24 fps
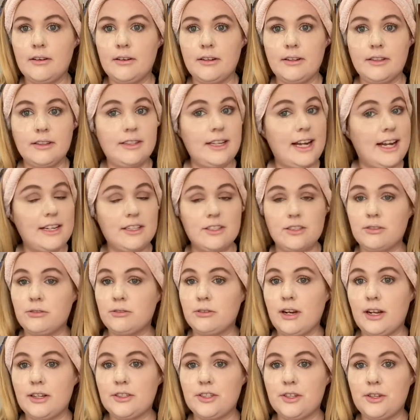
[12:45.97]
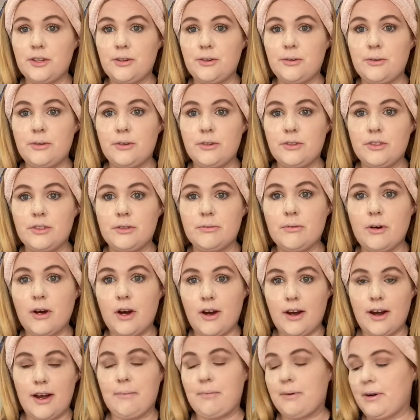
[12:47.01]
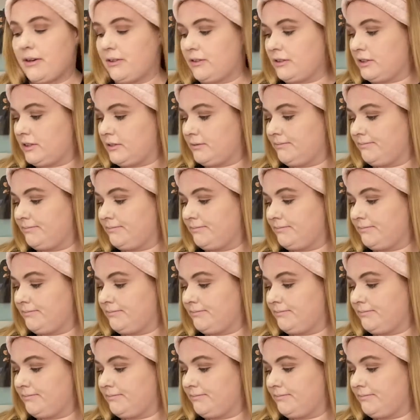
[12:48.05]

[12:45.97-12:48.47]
That's all I do to my eyebrows.